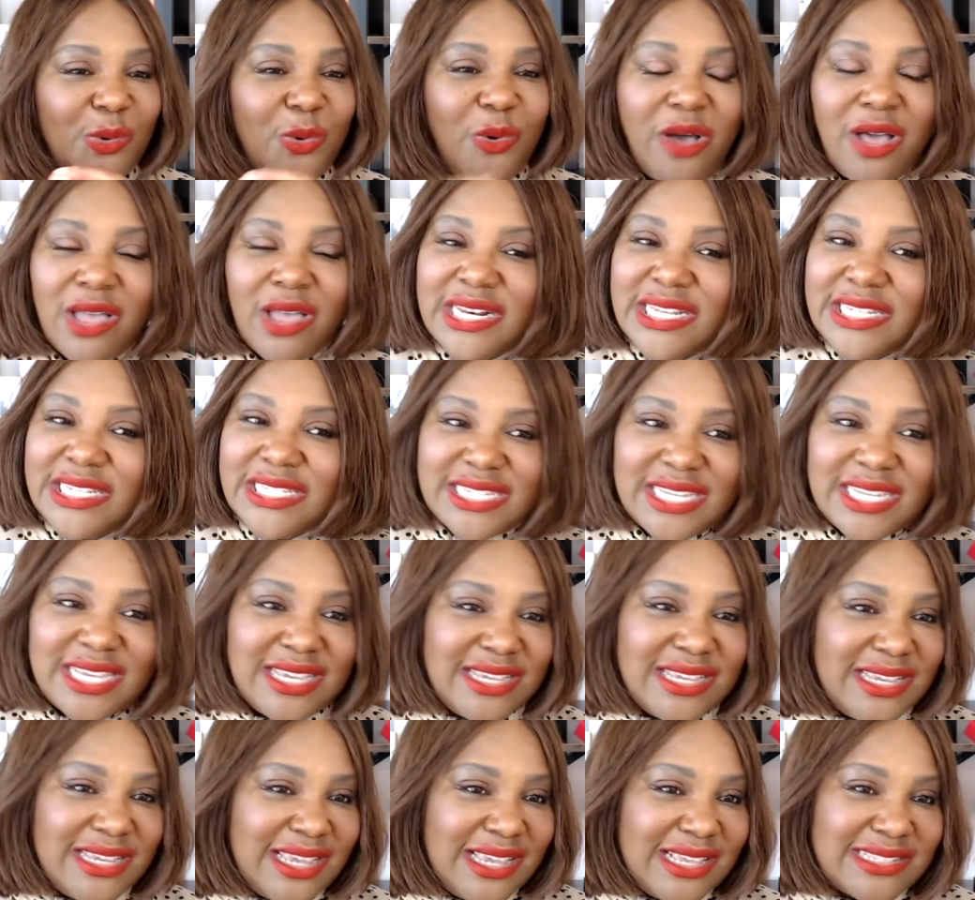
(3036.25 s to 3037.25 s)

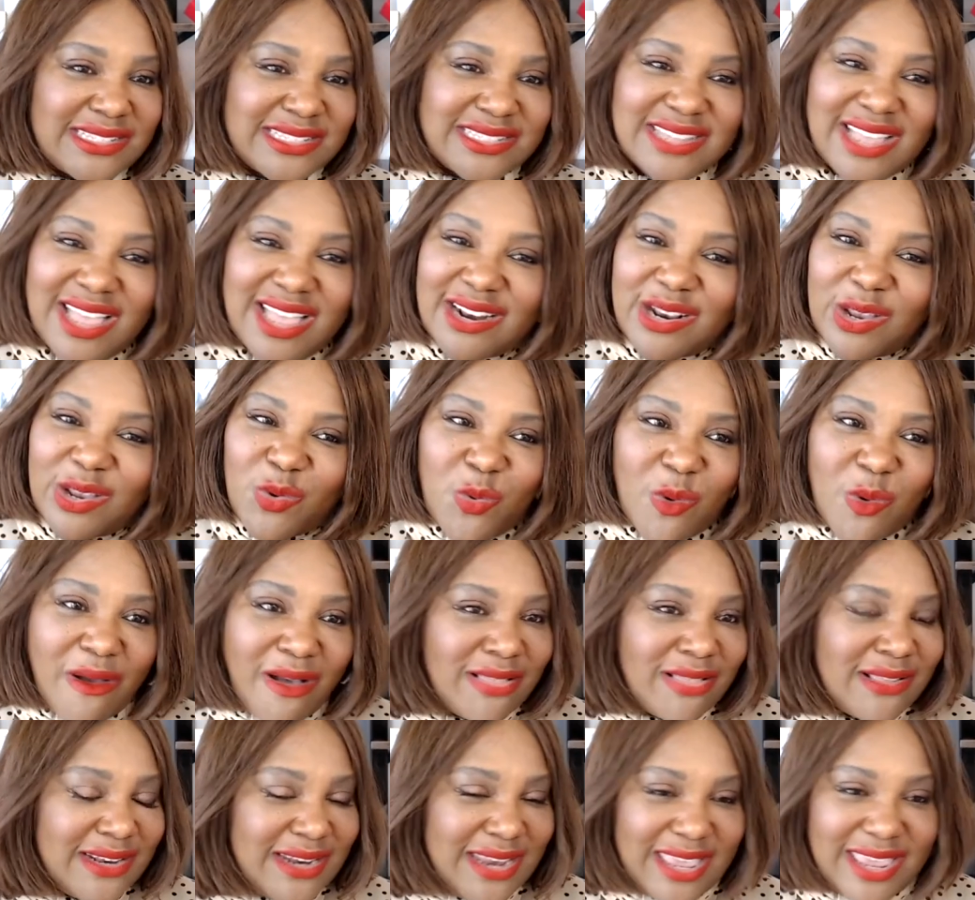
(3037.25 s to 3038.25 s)
Quantity is not
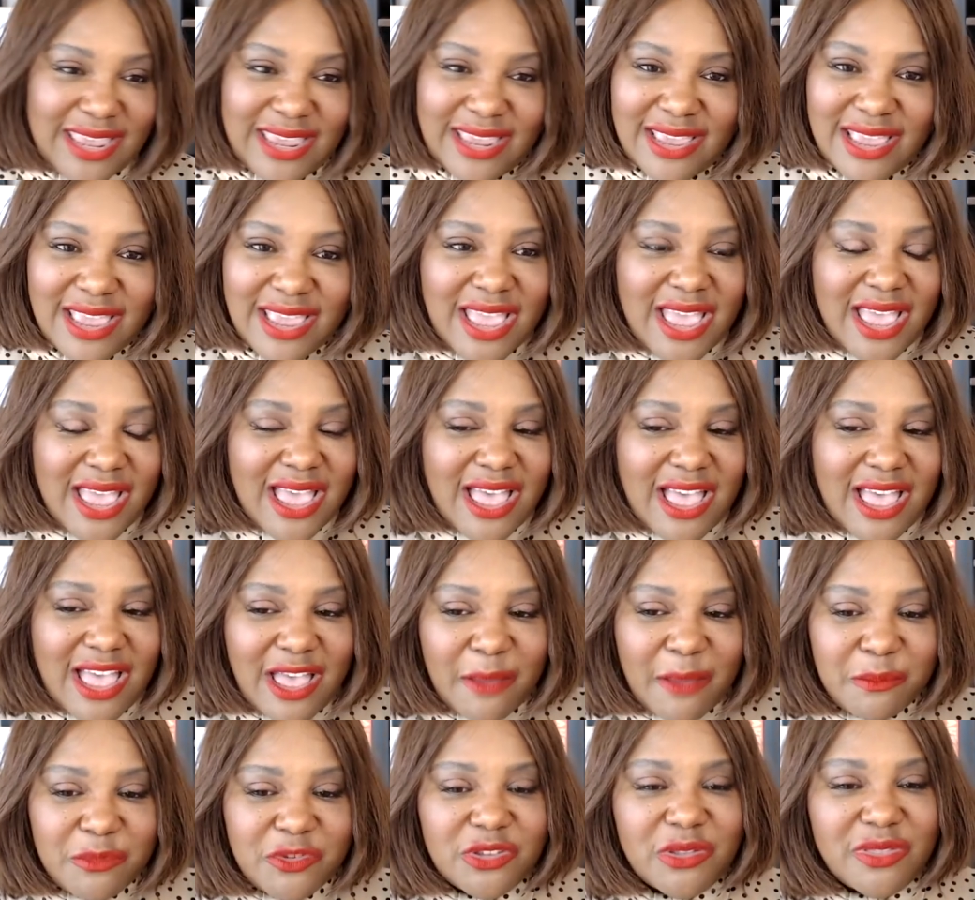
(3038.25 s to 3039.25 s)
quality.
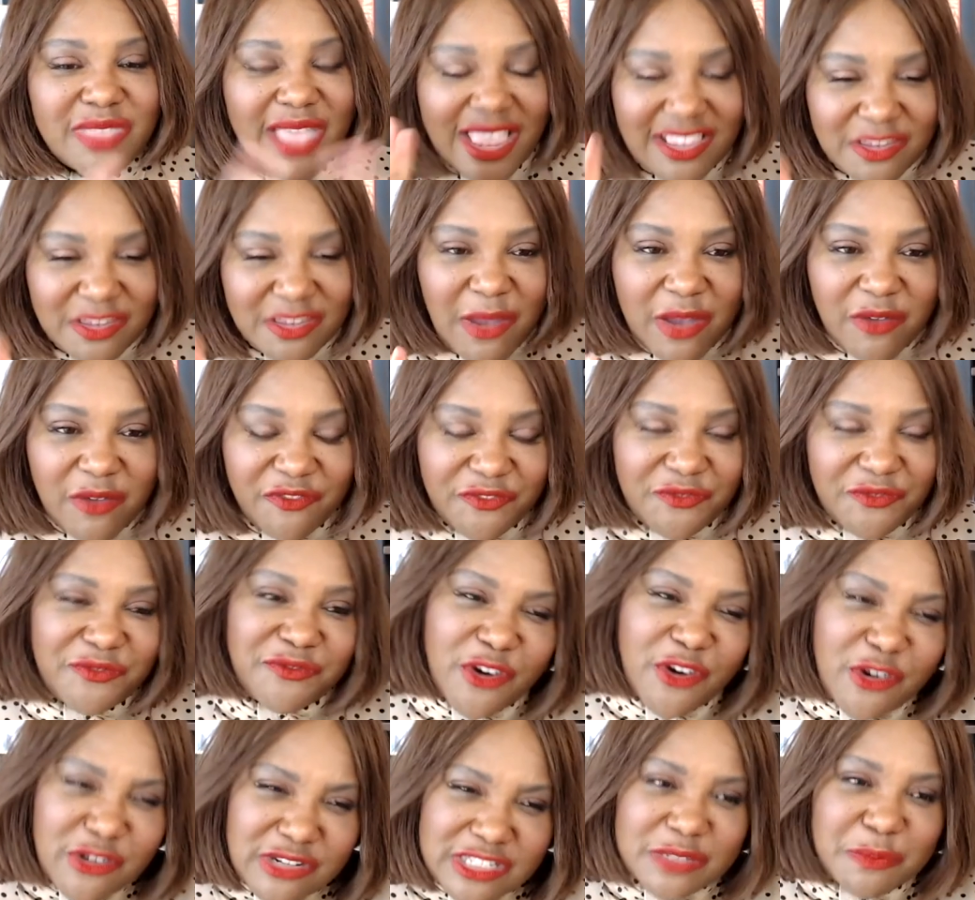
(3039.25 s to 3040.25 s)
So that's my
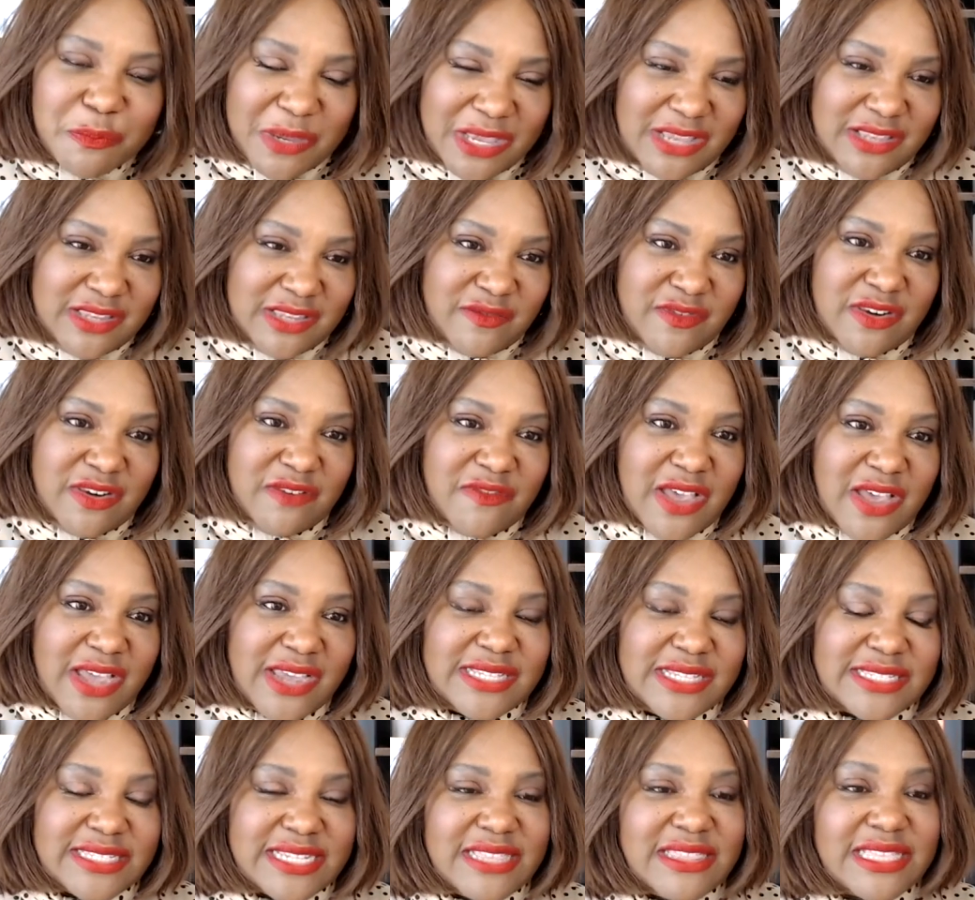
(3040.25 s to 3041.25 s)
first piece of
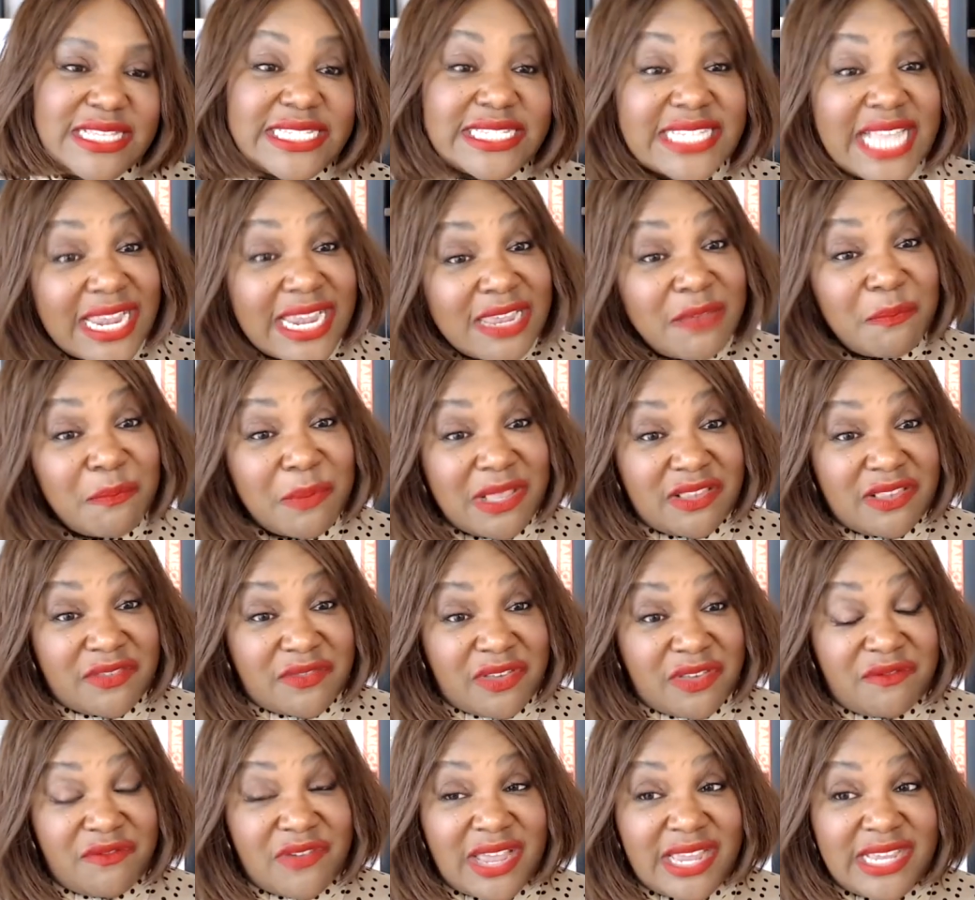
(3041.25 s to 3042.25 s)
advice. And the second
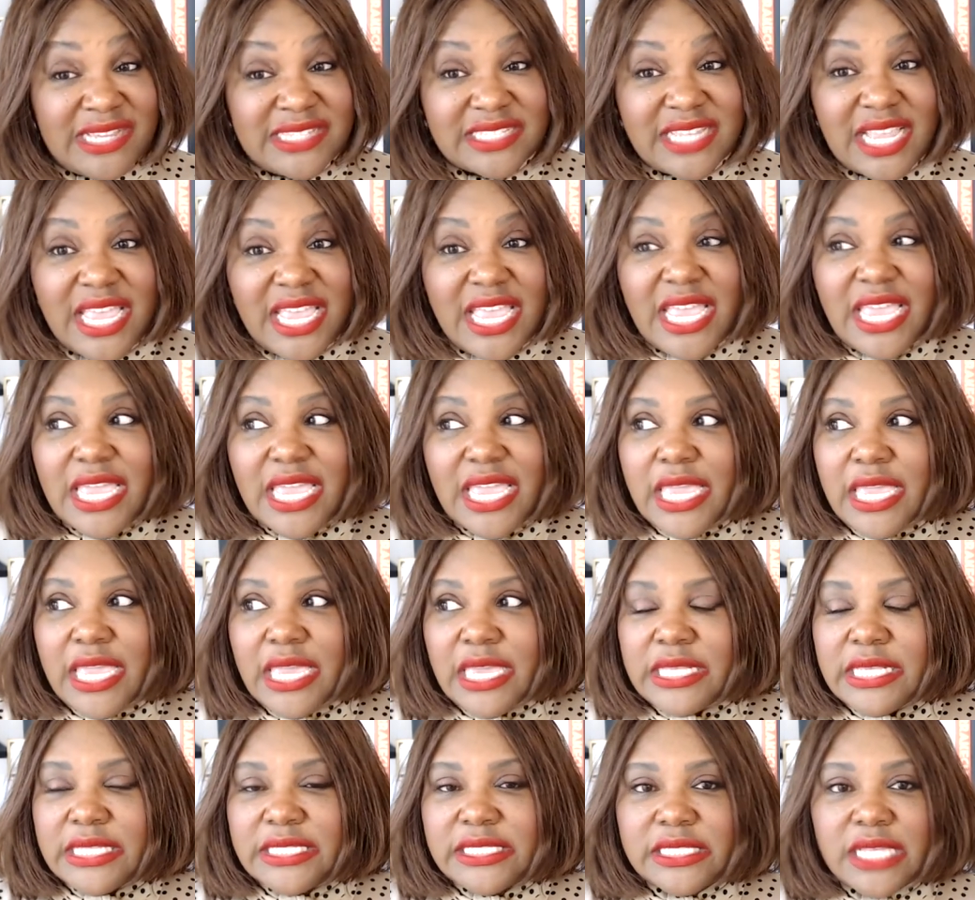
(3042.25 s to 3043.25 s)
piece of advice
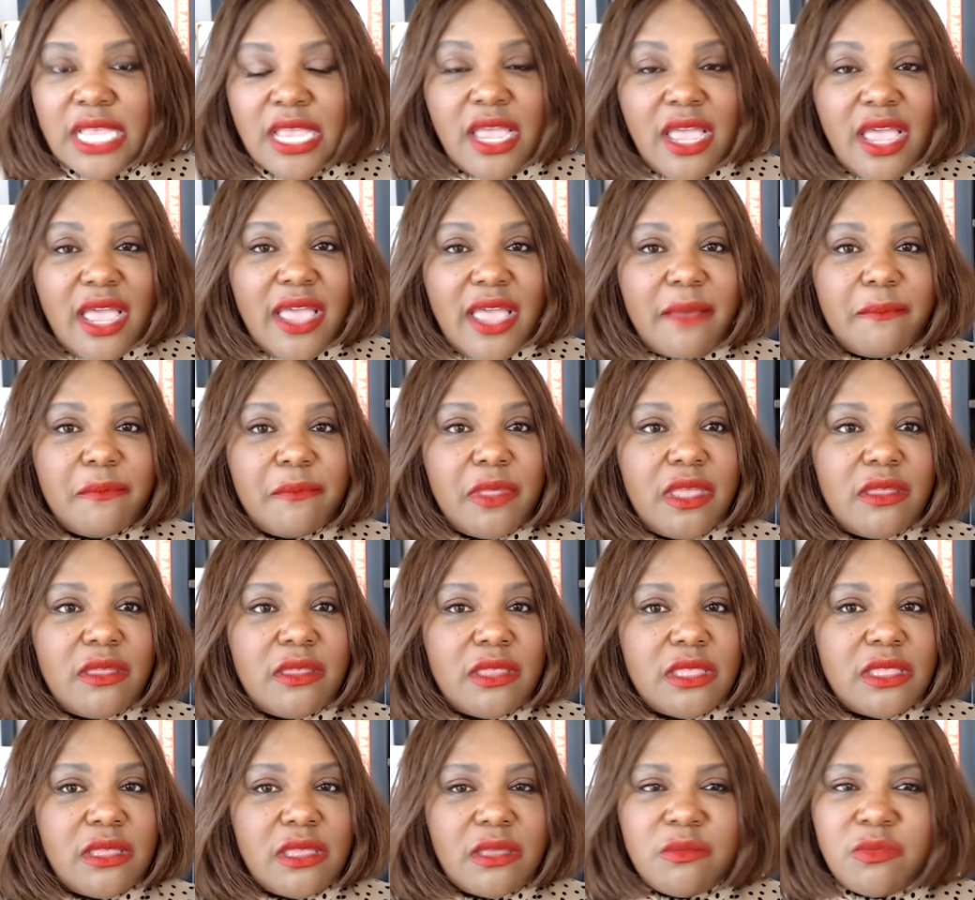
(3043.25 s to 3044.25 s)
is,
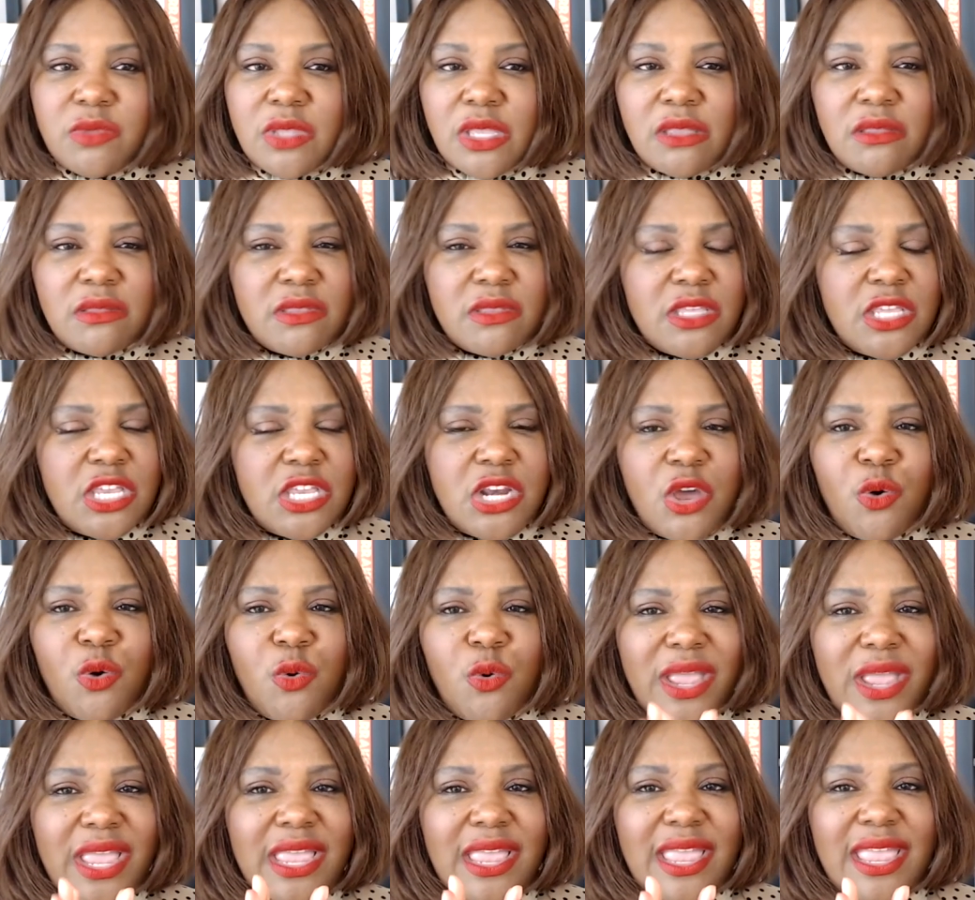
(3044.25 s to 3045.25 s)
you
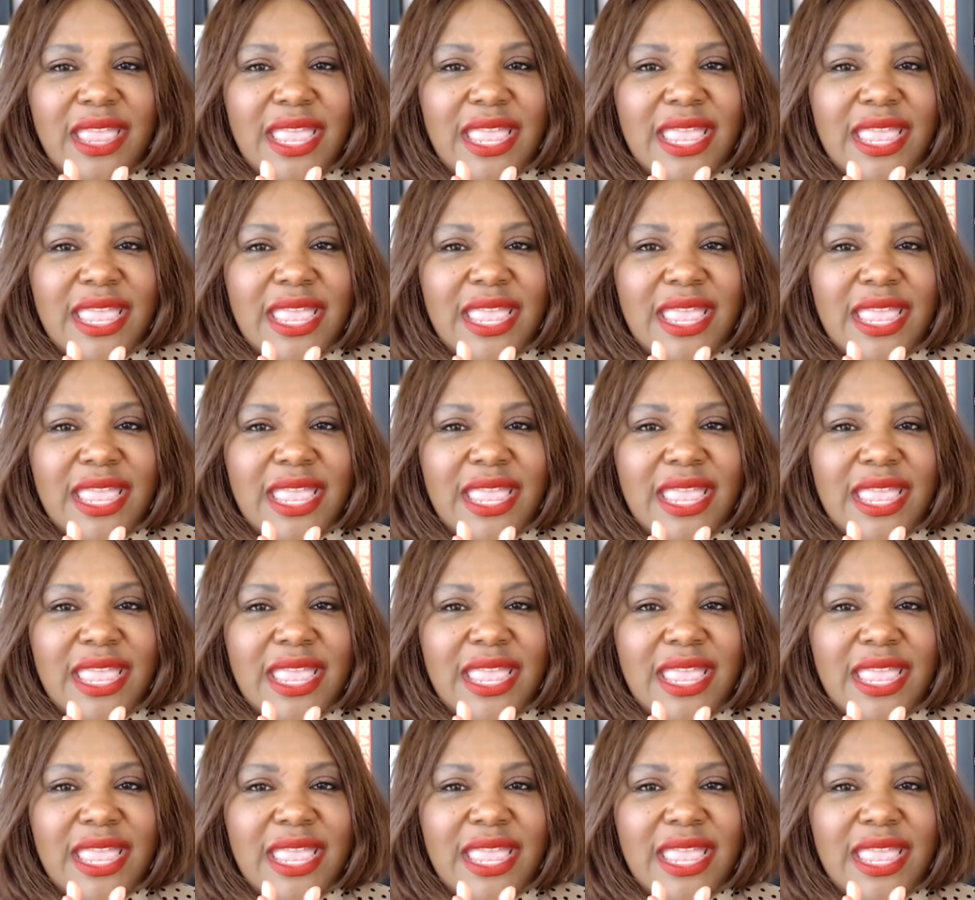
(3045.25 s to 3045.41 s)
know,